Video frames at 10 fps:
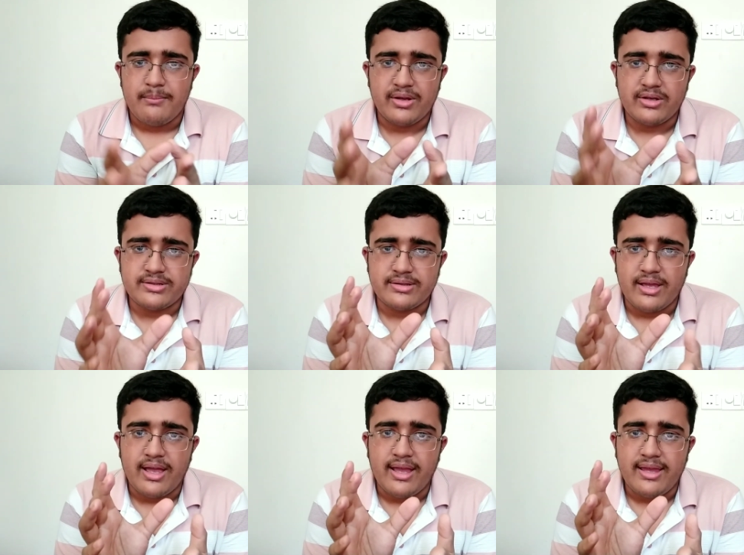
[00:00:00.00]
because
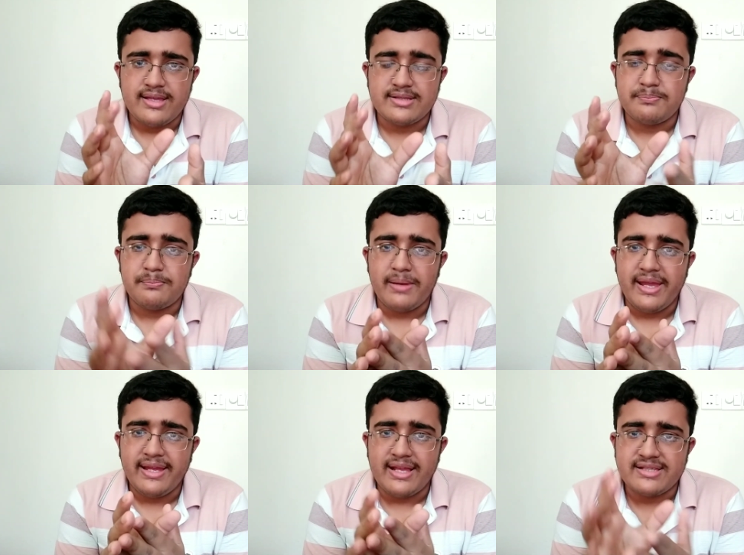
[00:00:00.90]
he is
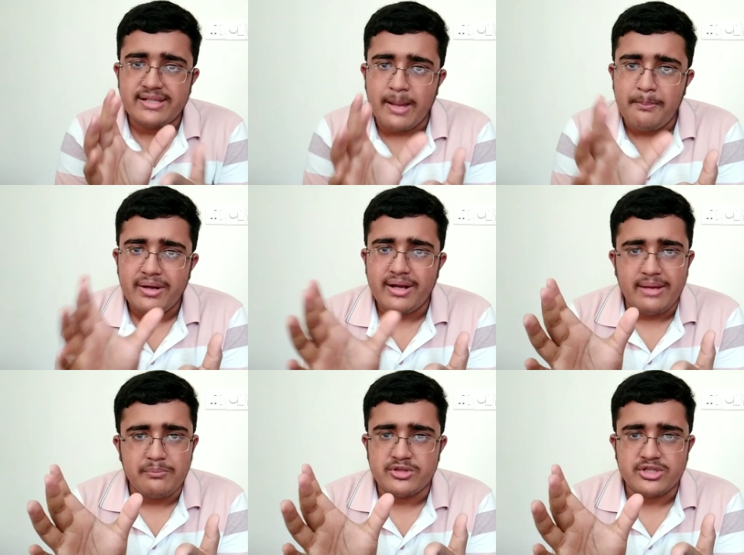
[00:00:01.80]
playing as a number
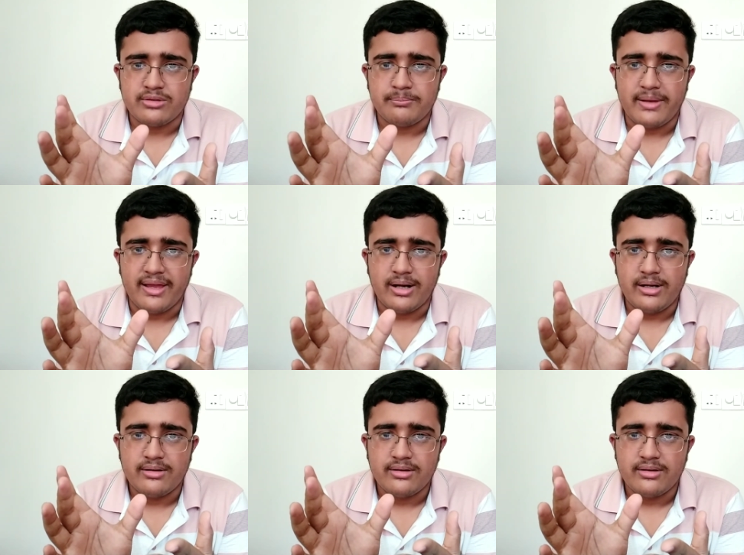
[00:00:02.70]
9 position player